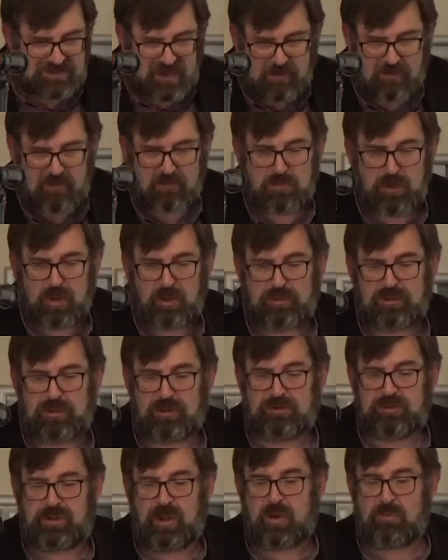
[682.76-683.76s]

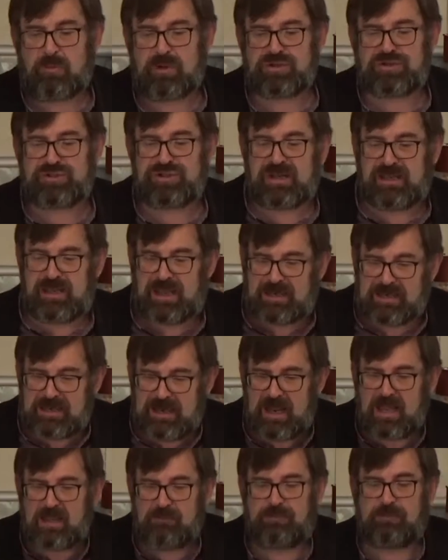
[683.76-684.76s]
ceremonial law, which
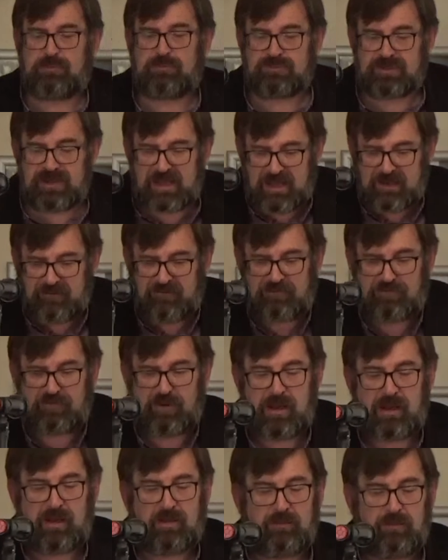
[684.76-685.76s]
enabled
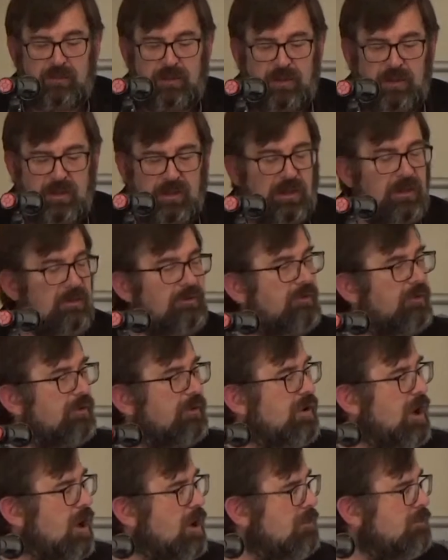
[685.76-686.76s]
Israel to
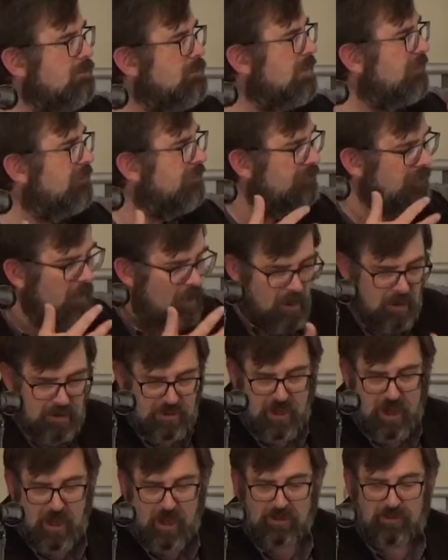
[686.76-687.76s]
come
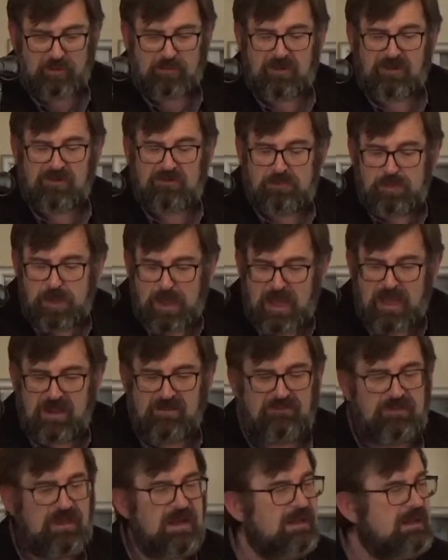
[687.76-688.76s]
before God, who is
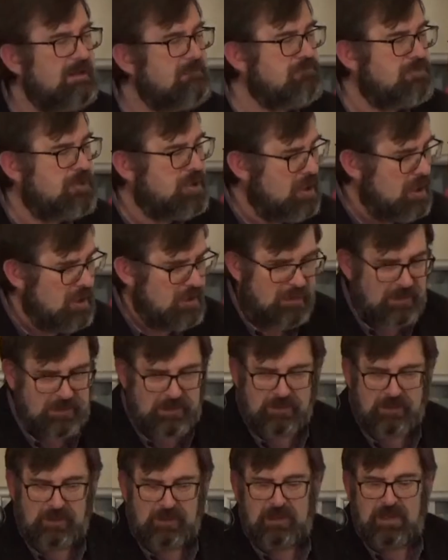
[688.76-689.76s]
perfectly pure
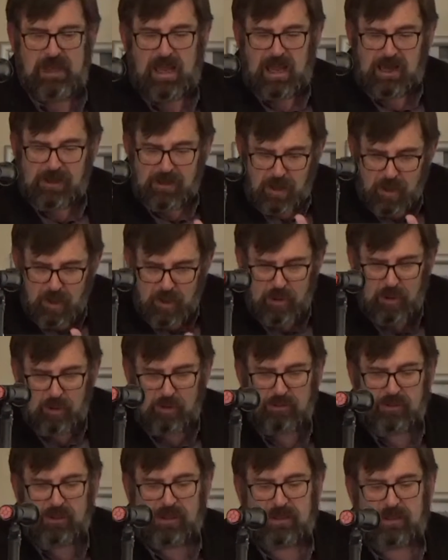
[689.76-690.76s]
and
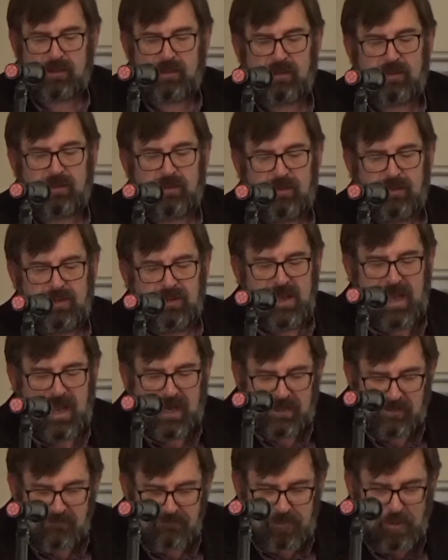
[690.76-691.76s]
holy.
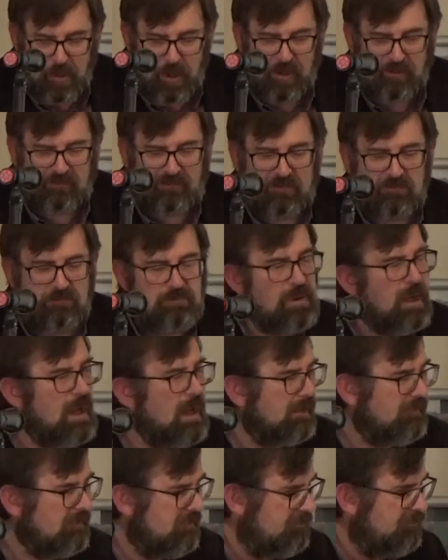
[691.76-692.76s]
An important
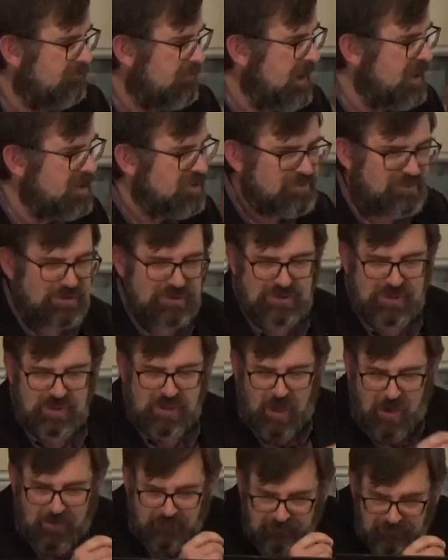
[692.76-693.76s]
part of which was to
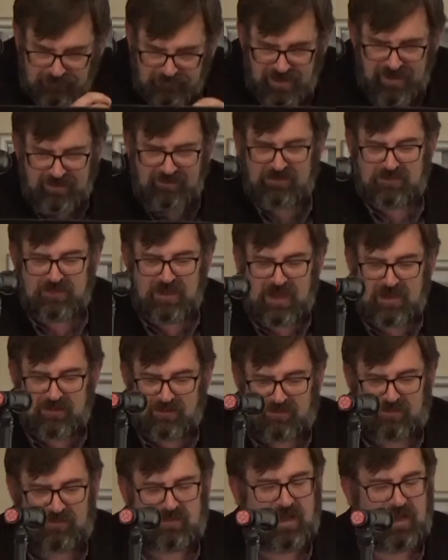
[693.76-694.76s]
confess their
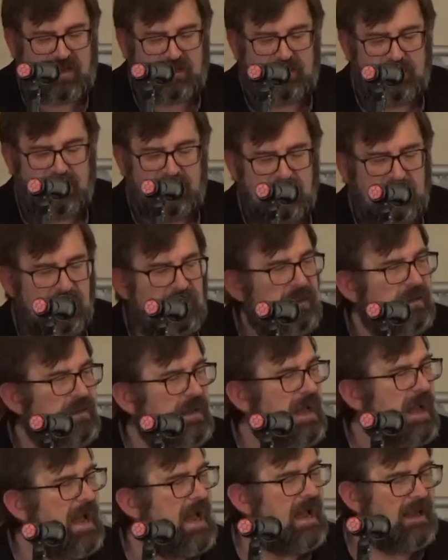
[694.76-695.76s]
sin
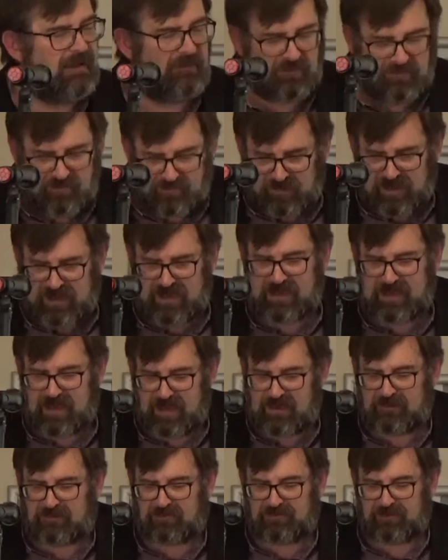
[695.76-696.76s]
and seek
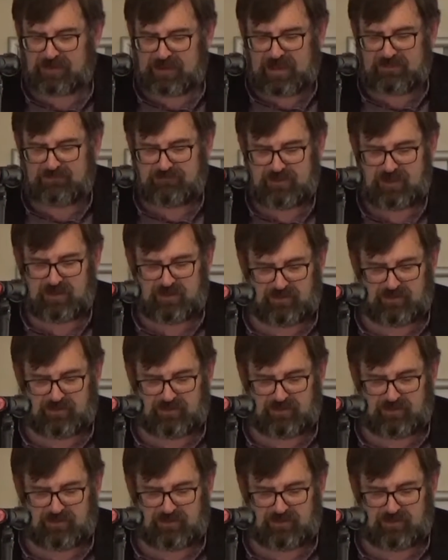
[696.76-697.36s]
his forgiveness.